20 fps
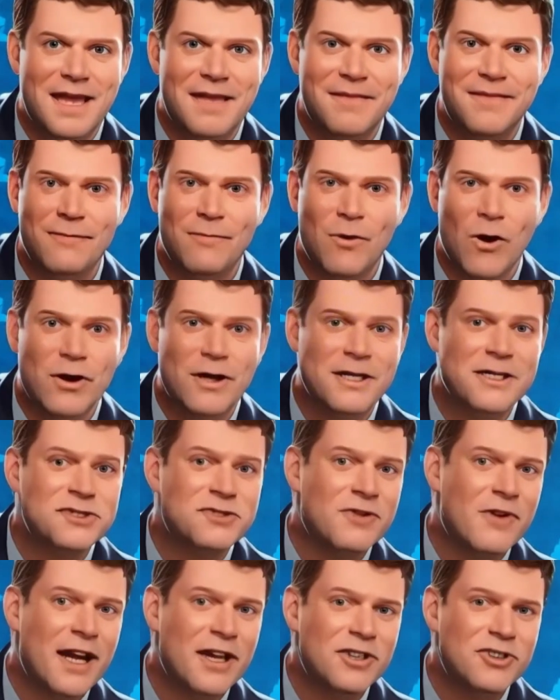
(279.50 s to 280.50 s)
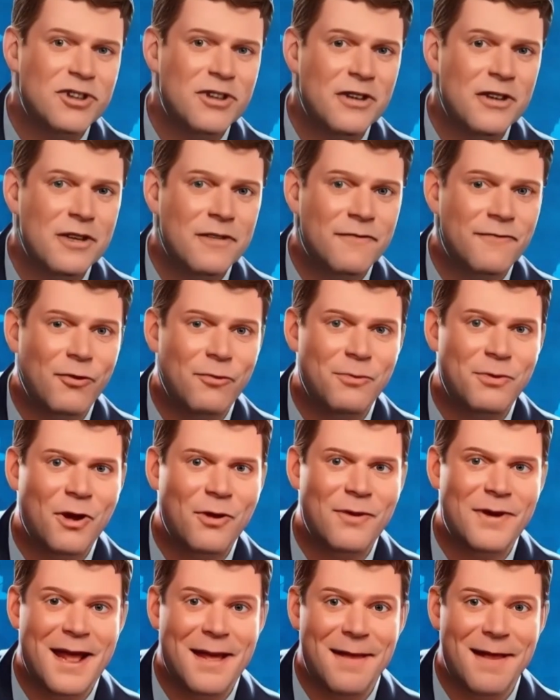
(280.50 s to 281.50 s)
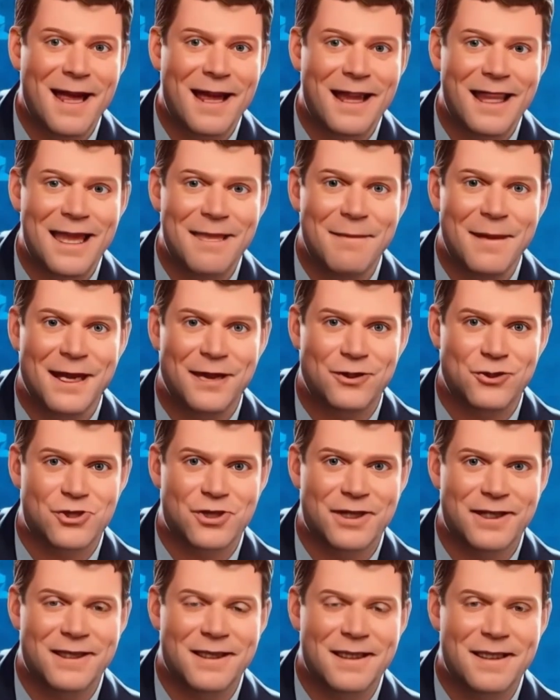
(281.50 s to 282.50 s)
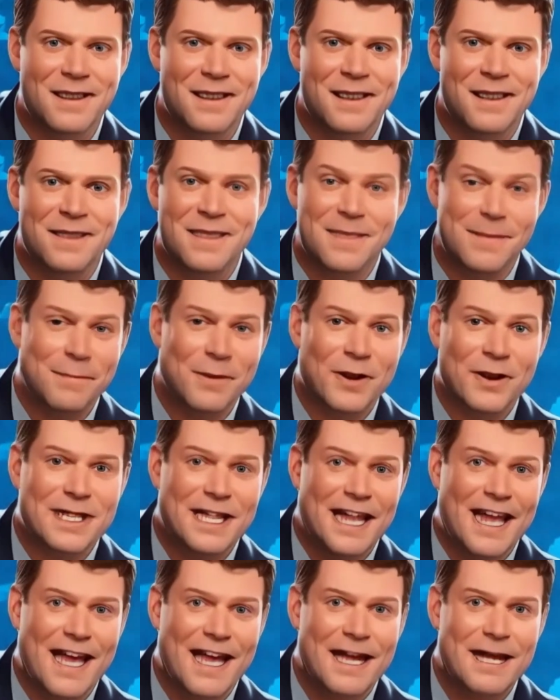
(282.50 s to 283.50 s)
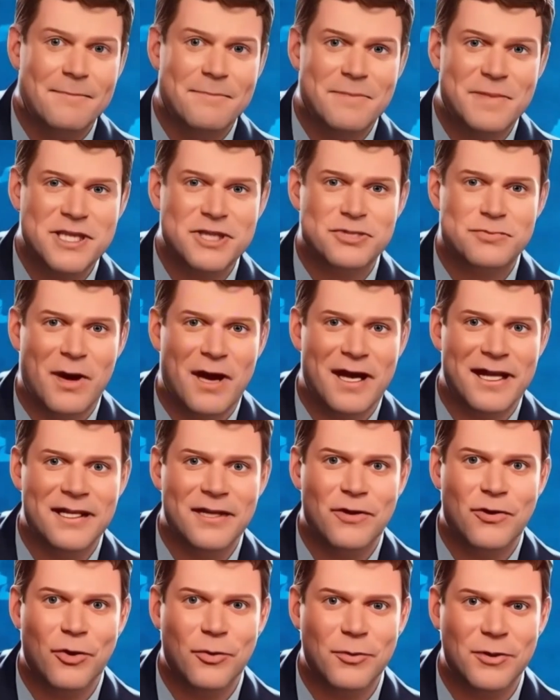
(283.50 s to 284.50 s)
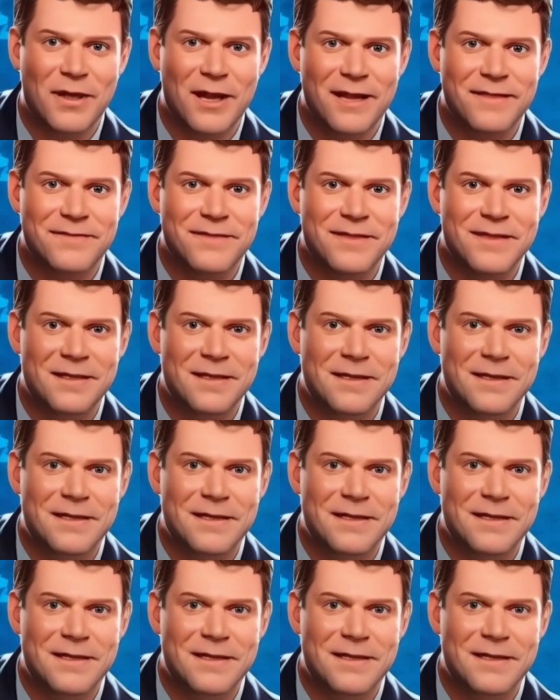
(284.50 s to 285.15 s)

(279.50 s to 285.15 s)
And their marketing strategy? Full-blown MLM energy. Think Mary Kay, Beachbody, Herbalife.